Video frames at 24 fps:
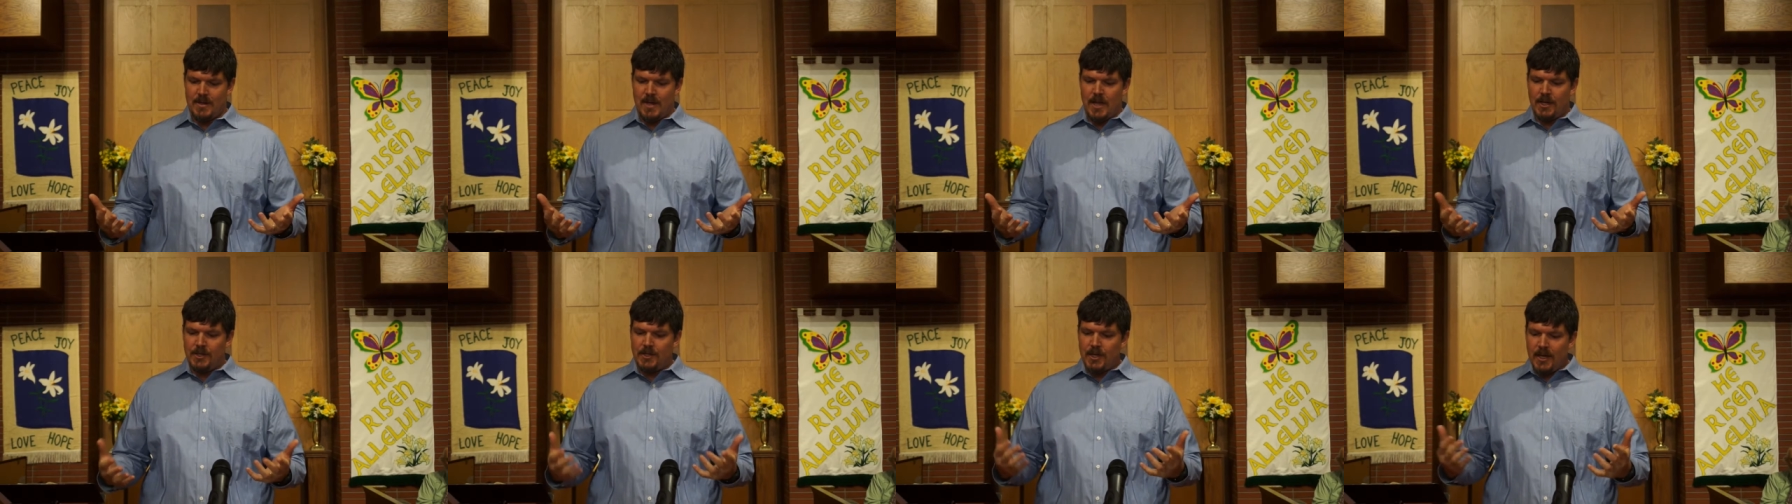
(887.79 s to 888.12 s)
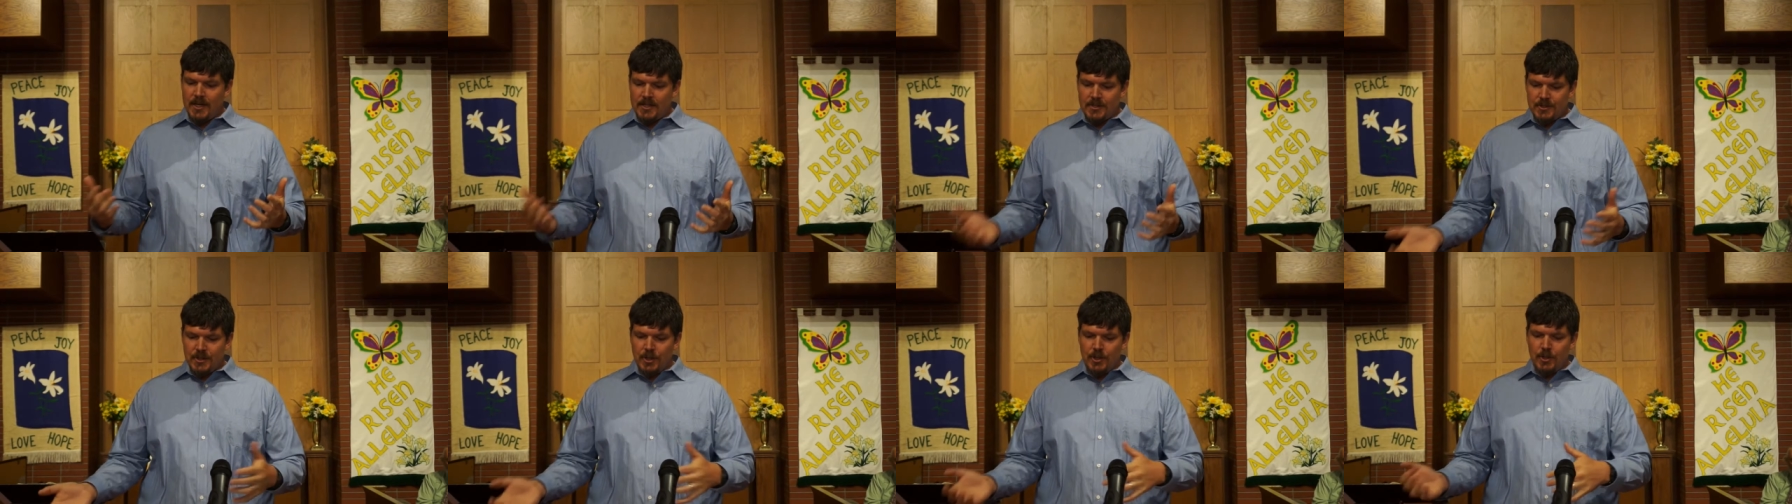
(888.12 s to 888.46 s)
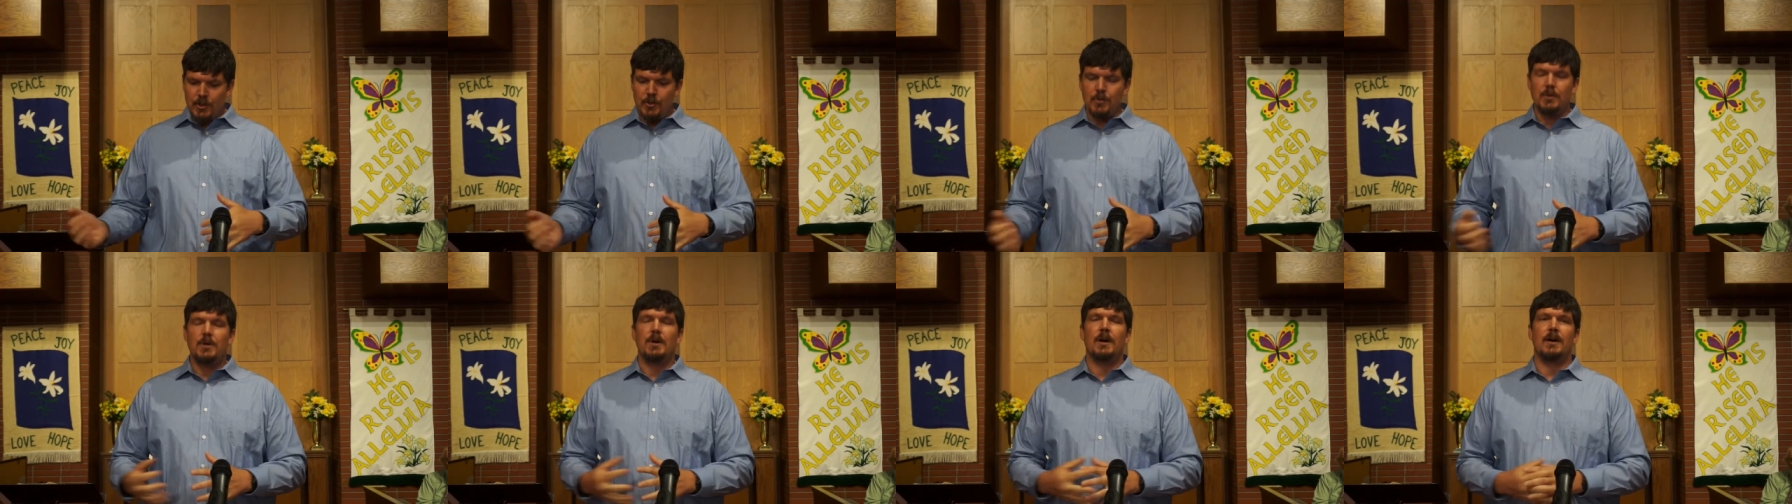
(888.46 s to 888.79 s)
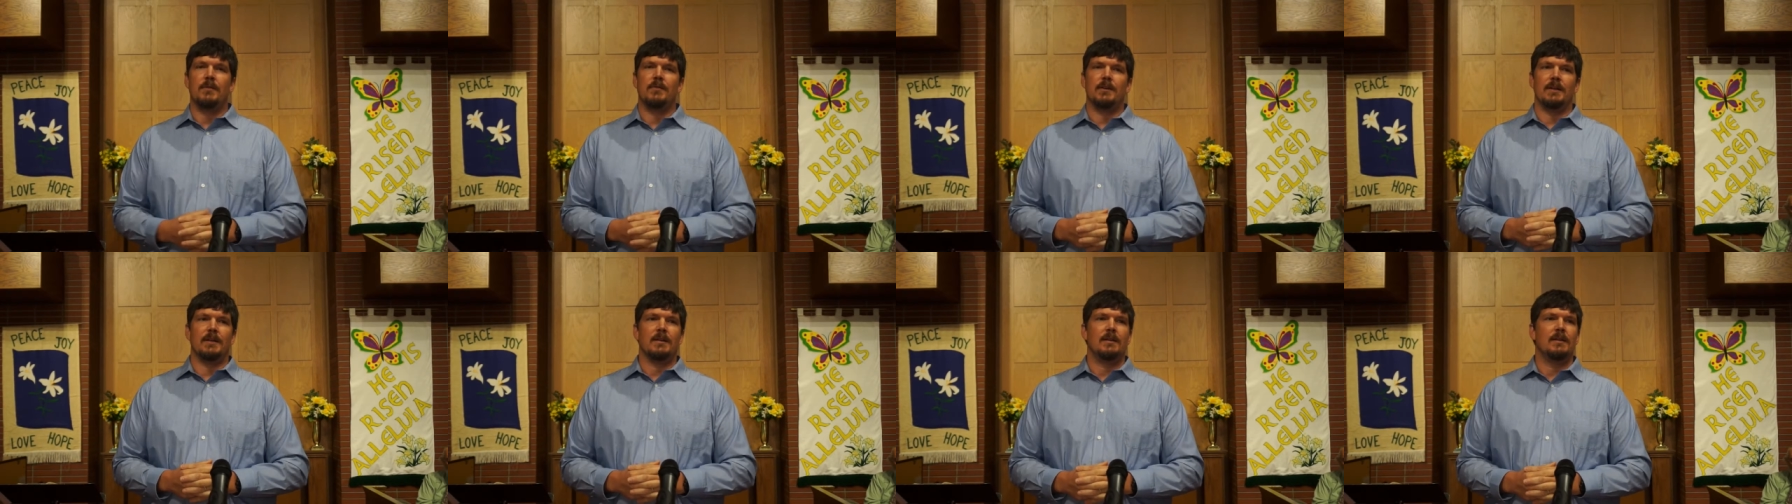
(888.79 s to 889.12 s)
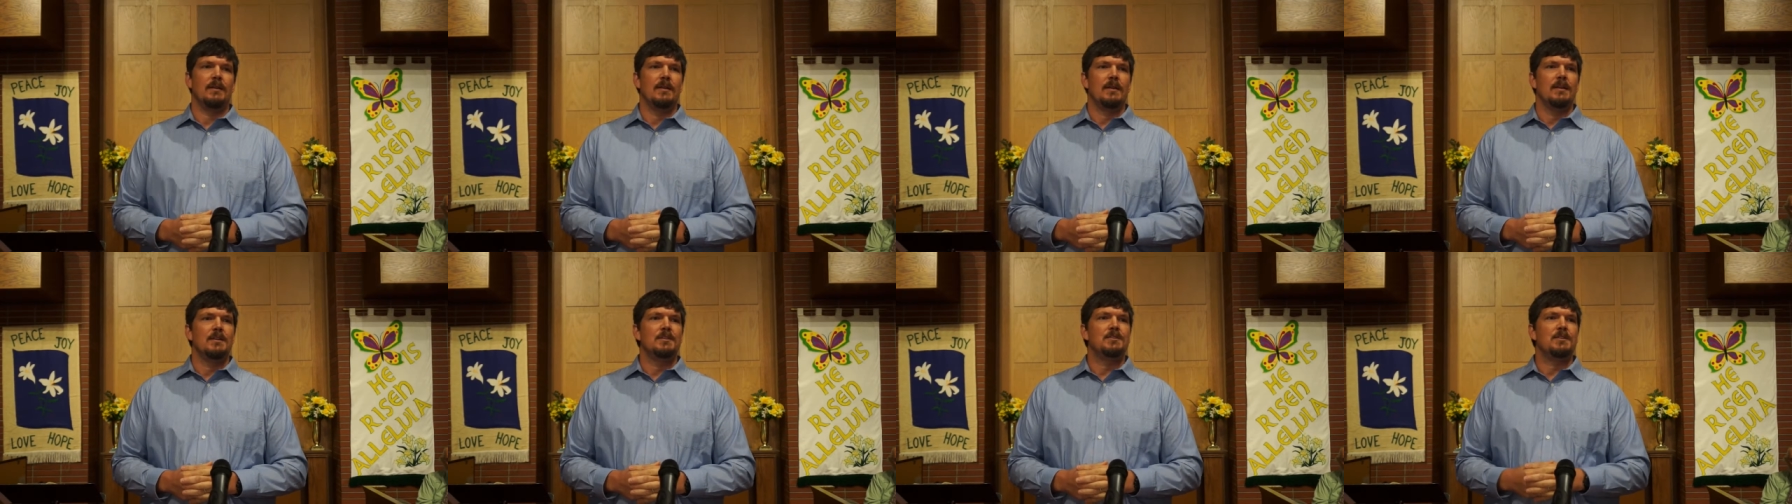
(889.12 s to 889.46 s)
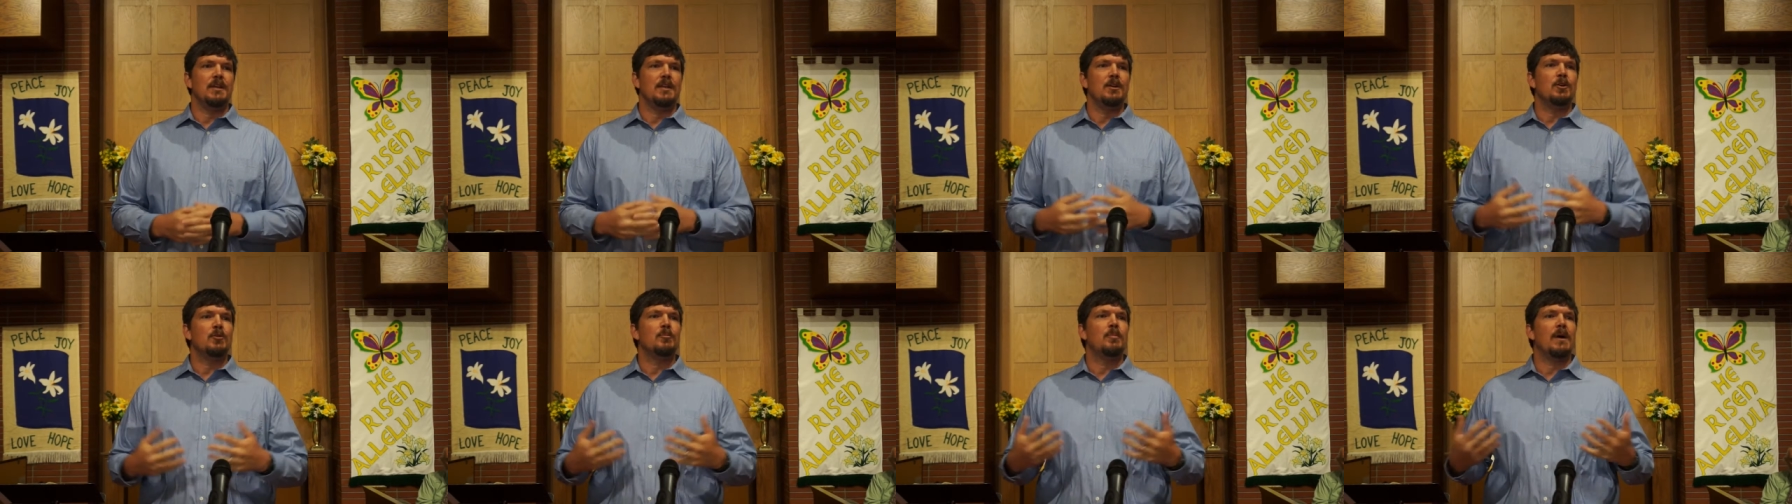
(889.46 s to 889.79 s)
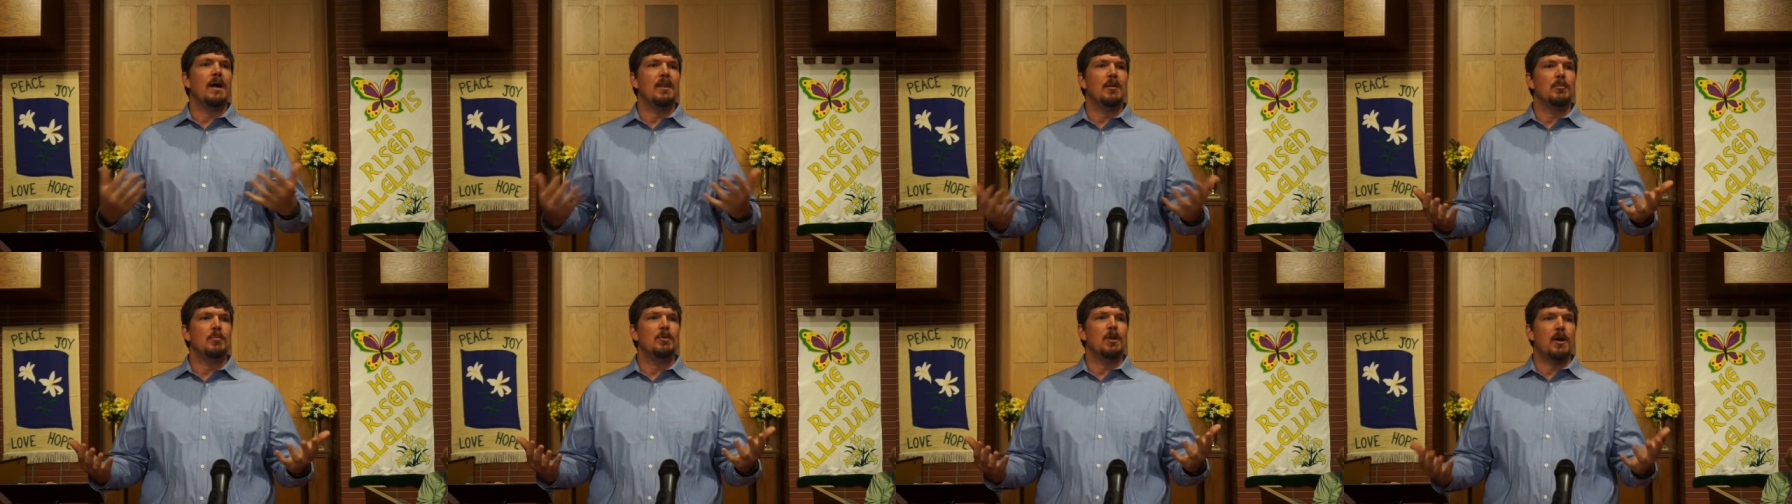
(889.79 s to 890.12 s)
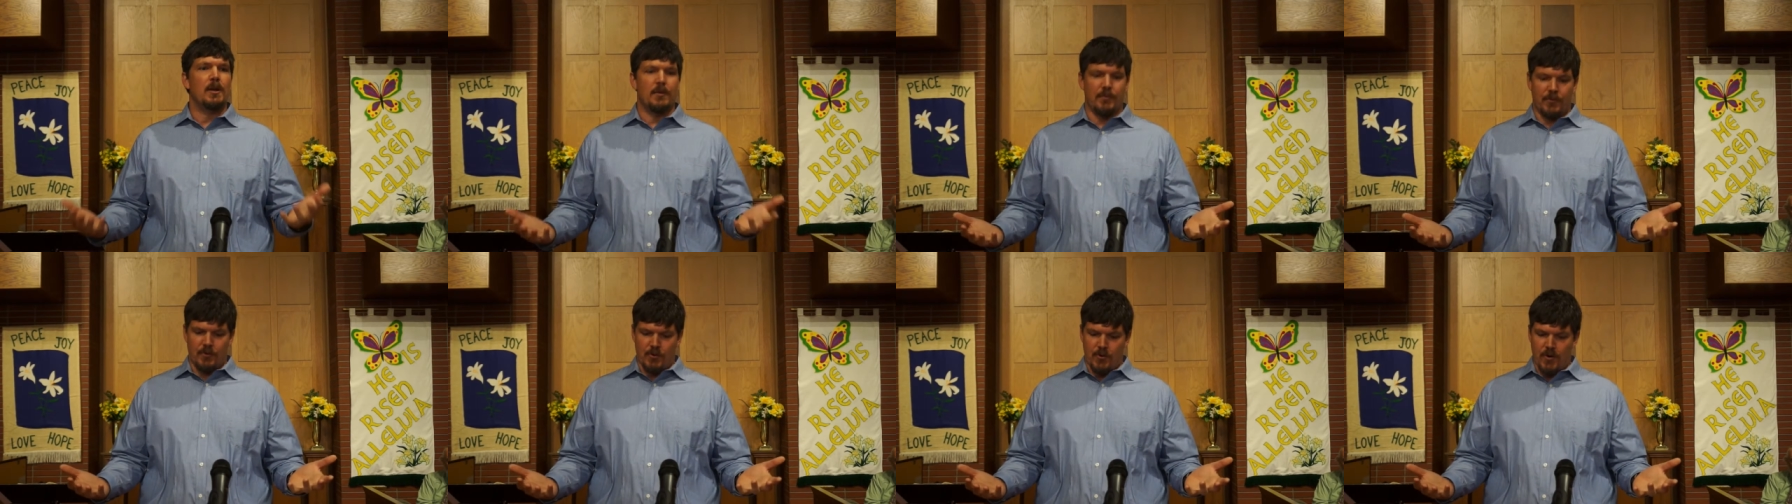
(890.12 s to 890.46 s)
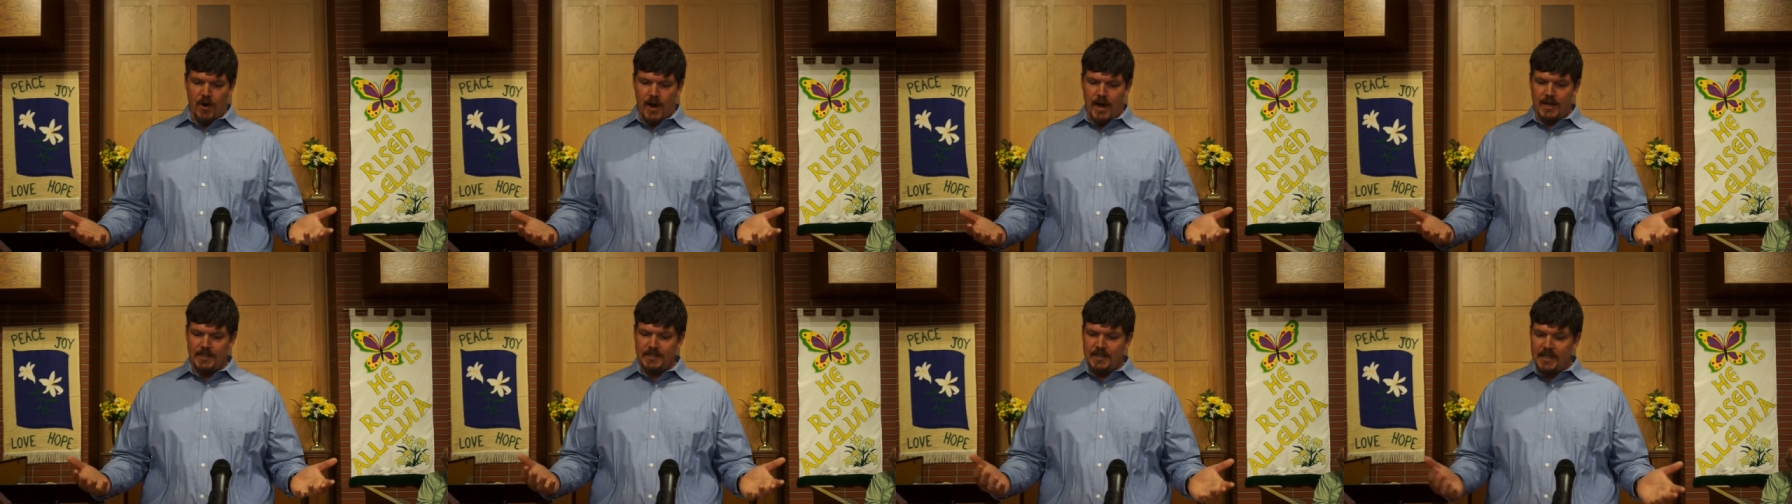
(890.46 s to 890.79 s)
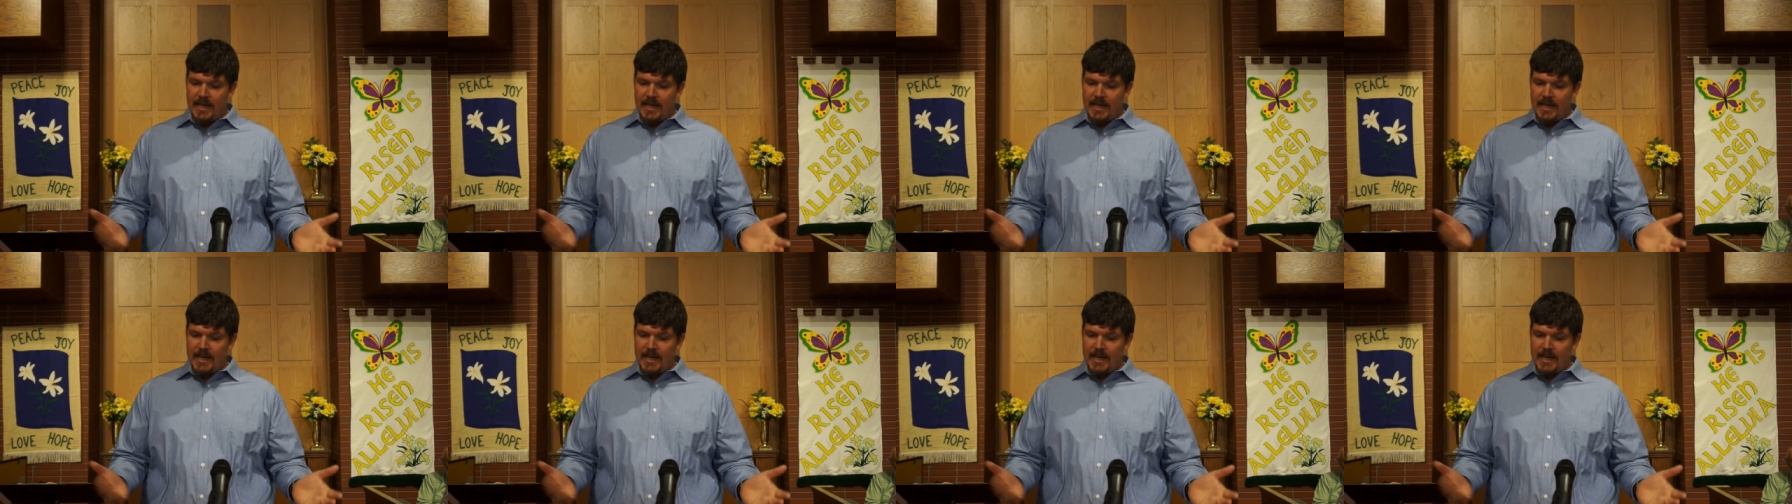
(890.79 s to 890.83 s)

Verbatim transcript: Does the new covenant, sealed by the blood of Christ,